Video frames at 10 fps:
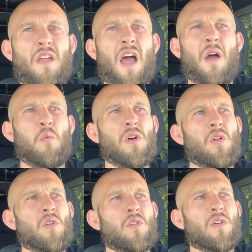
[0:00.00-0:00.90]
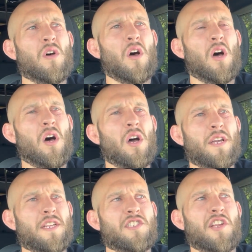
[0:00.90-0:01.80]
I will uh,
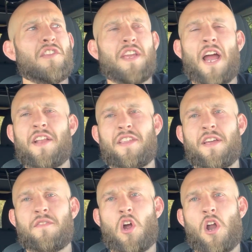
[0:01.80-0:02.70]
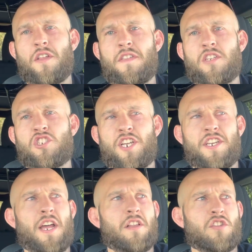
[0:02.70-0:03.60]
consider the idea of cutting this chain
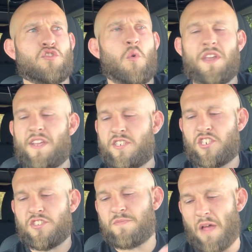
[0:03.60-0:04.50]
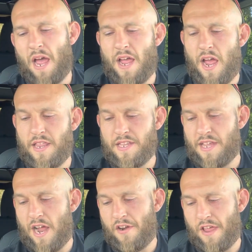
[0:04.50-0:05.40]
down to 20 inches. I highly
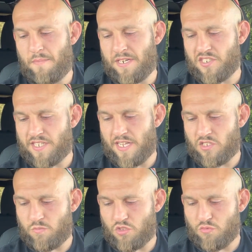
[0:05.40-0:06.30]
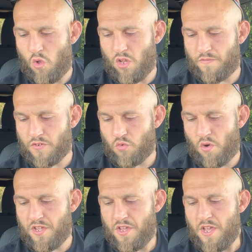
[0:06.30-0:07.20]
doubt it. I might just get something smaller for
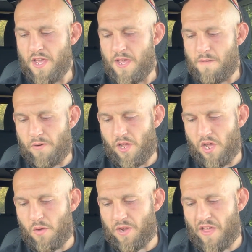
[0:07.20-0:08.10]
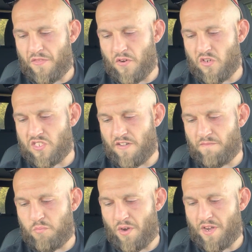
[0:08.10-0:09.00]
20. But uh, we got
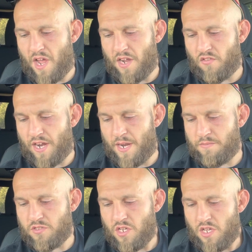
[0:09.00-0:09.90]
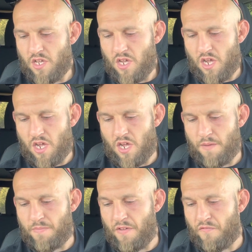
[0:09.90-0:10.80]
37.9 grams.
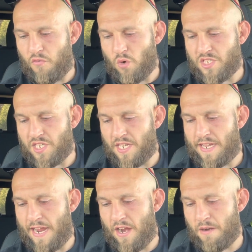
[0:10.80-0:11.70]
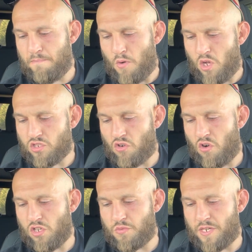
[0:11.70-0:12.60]
Um, the 14 carat Boss
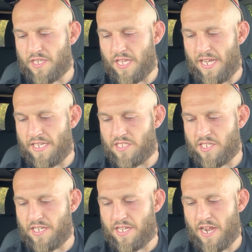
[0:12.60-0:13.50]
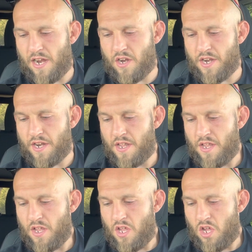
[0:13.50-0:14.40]
Cross. We got the 18 carat
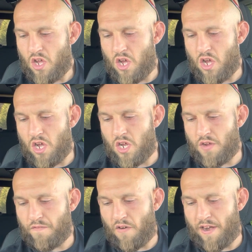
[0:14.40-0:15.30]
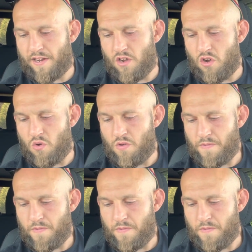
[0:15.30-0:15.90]
uh, Franco.